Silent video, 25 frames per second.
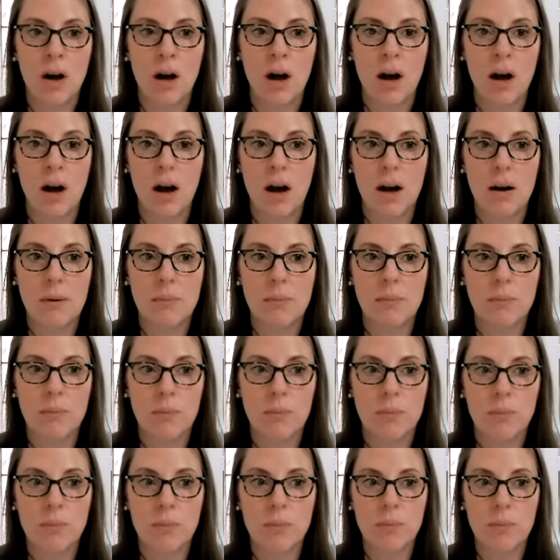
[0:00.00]
um
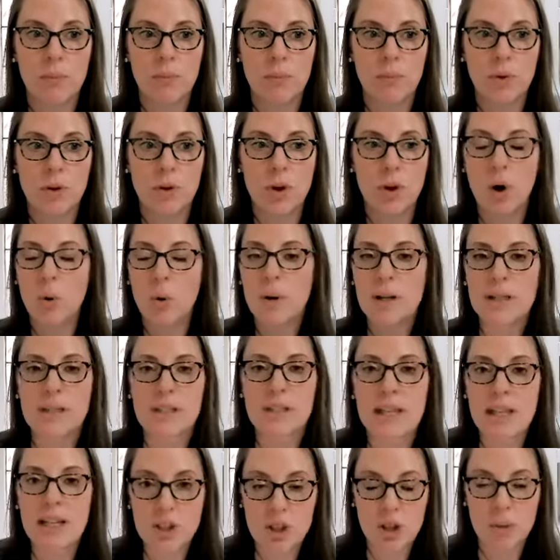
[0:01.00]
no one
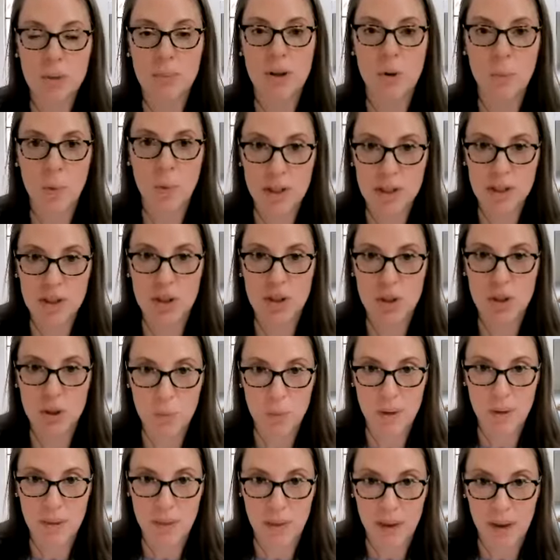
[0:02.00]
teaching me what to do
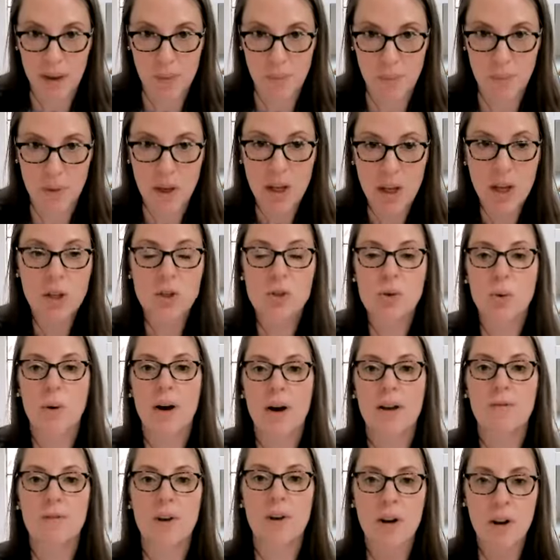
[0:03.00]
with them. So
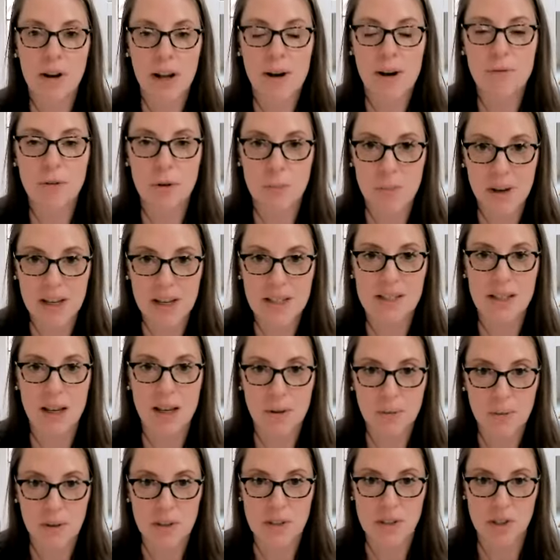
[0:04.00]
I figured out for
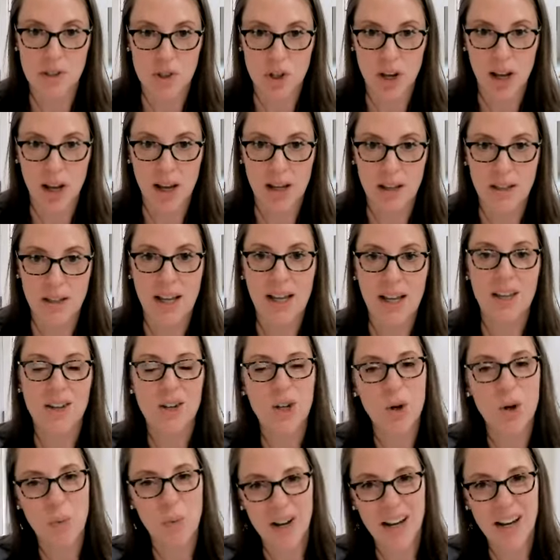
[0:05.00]
myself as a child, hey,
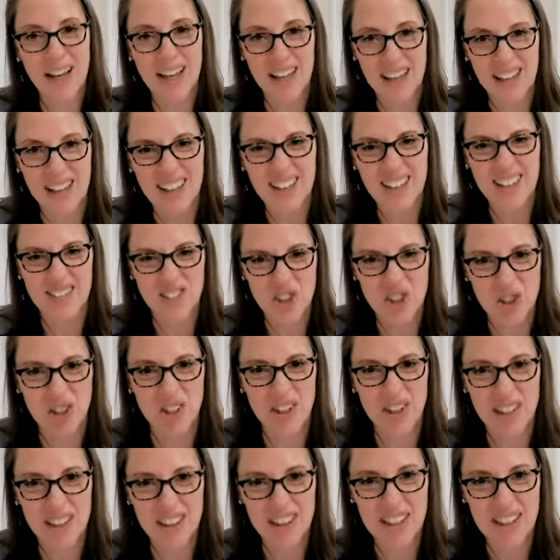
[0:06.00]
when I eat
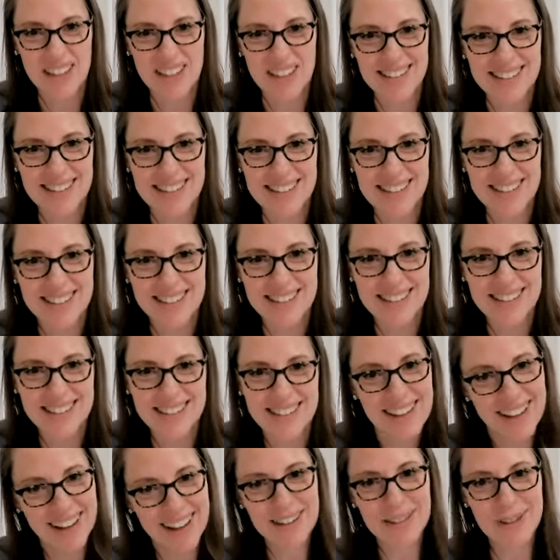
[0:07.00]
sugary things,
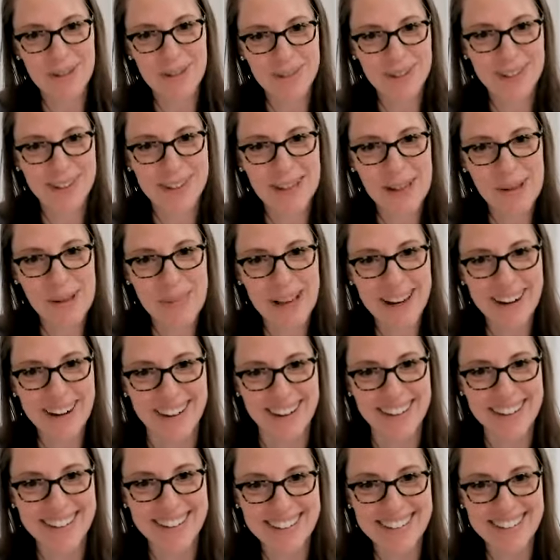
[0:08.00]
I actually feel a little
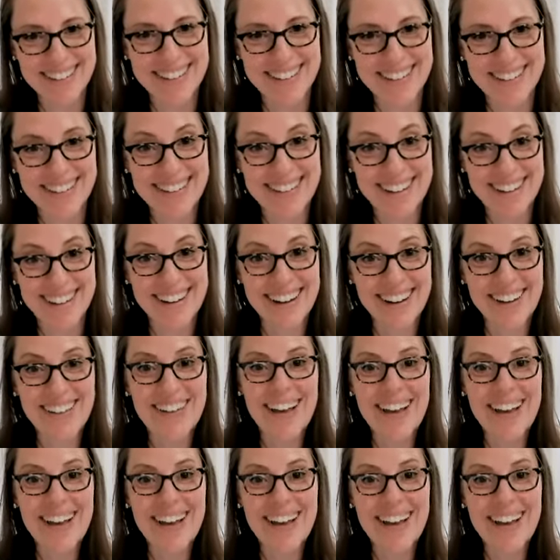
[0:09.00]
better, you know?